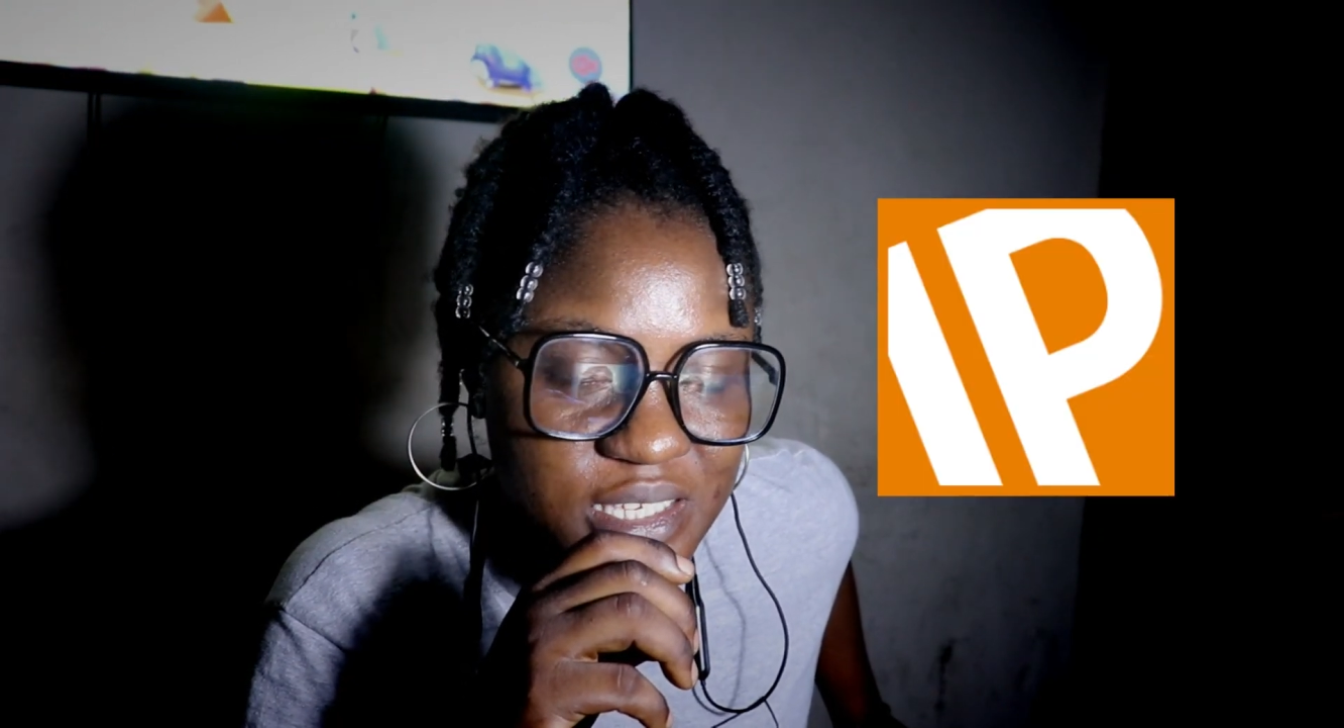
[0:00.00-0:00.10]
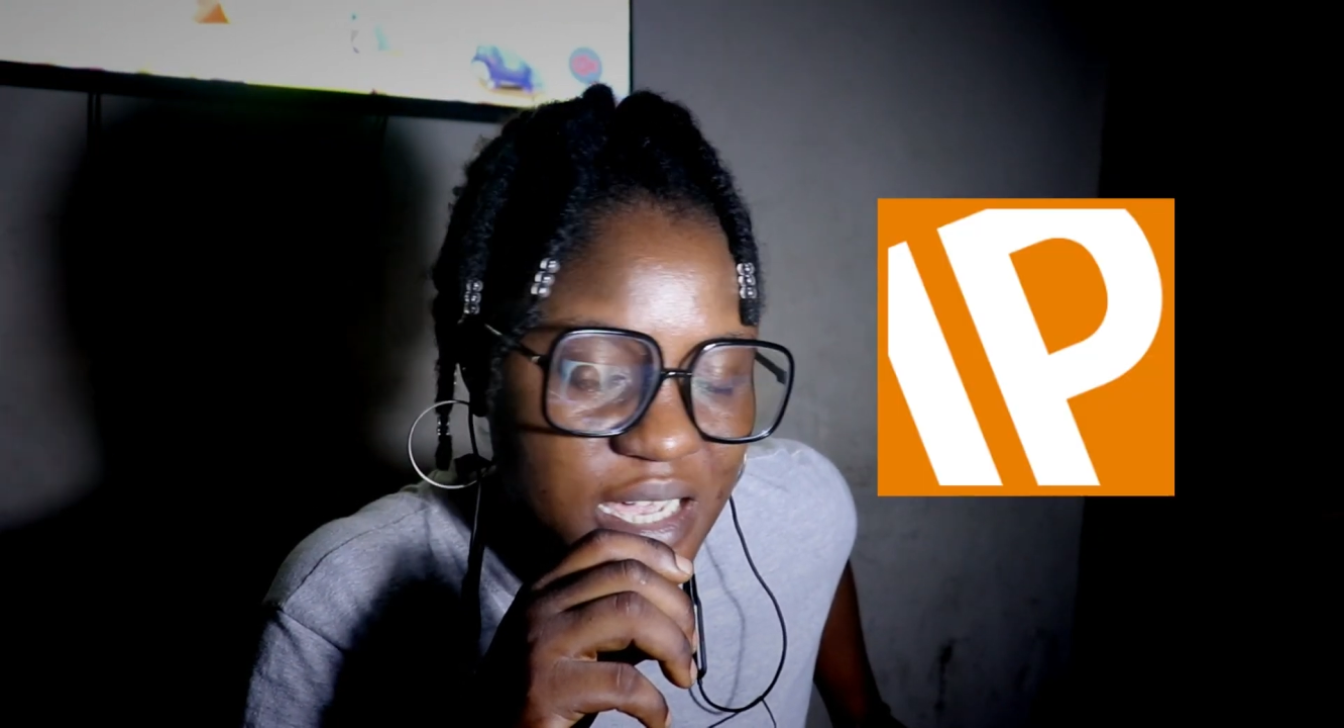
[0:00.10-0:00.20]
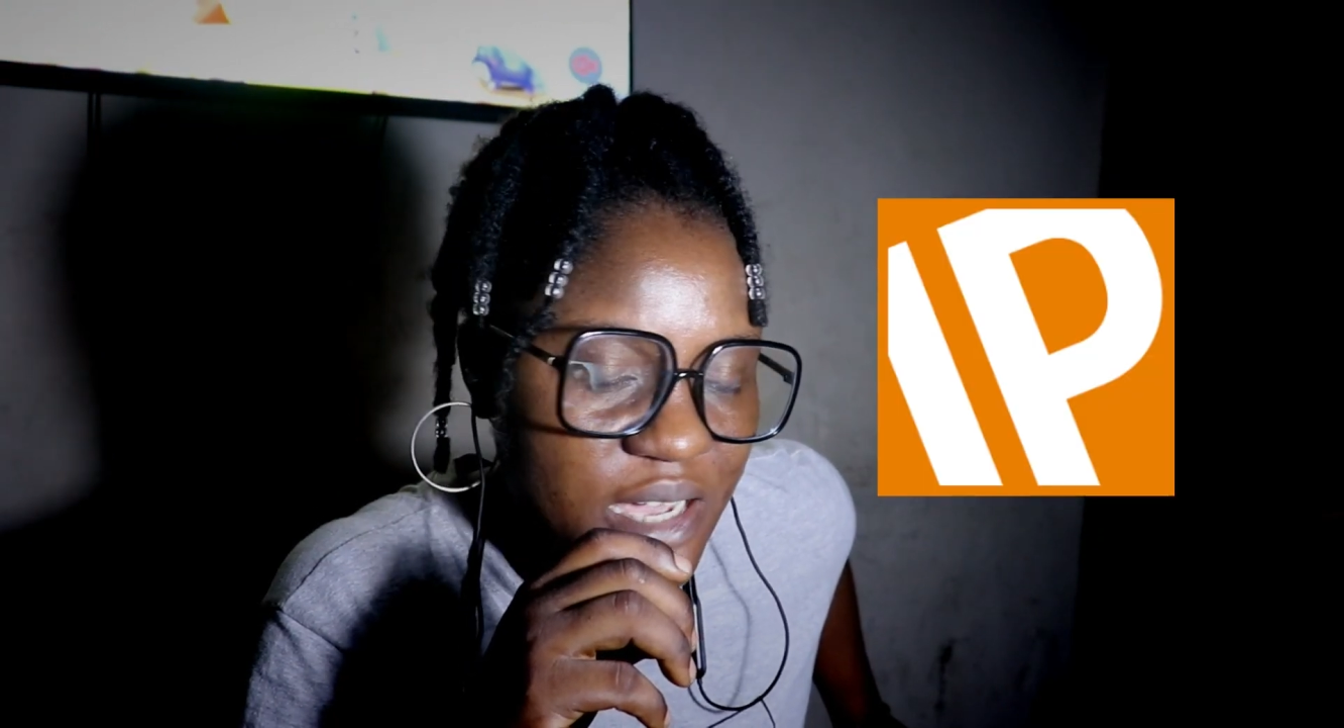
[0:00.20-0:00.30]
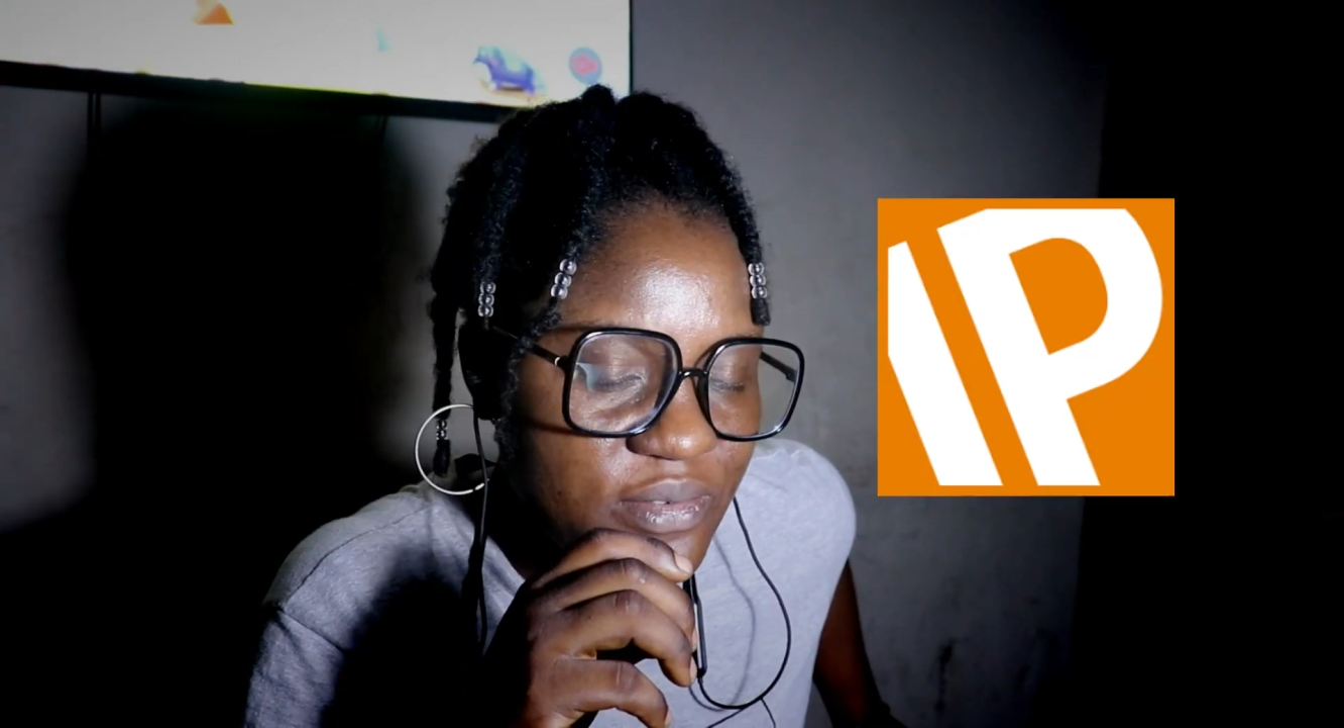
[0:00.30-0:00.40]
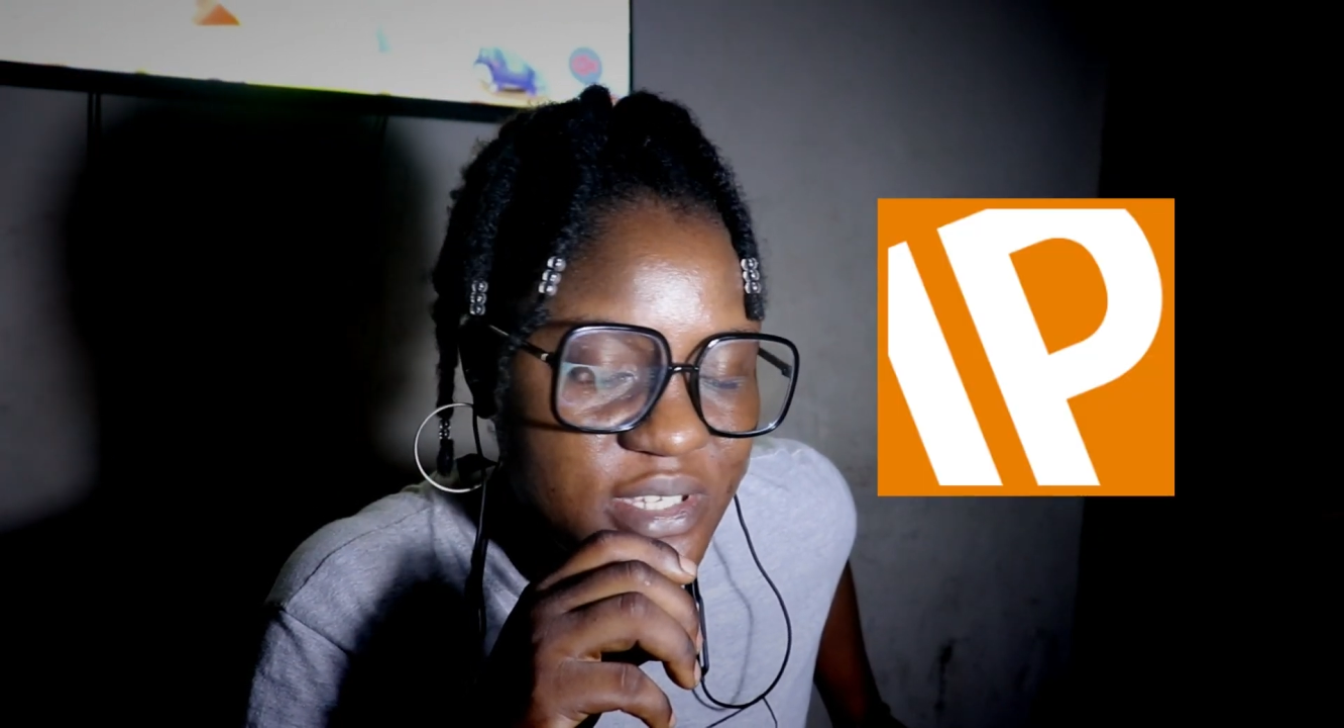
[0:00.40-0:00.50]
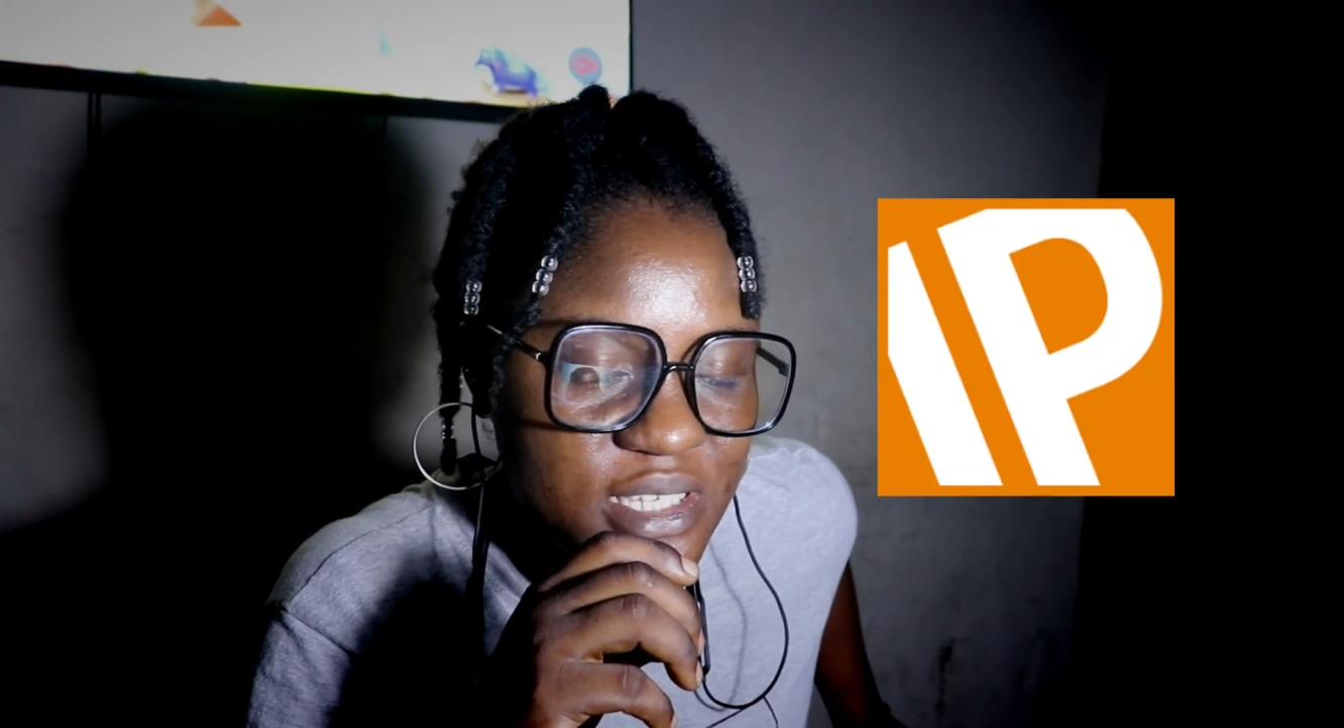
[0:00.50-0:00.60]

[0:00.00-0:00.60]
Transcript: They have the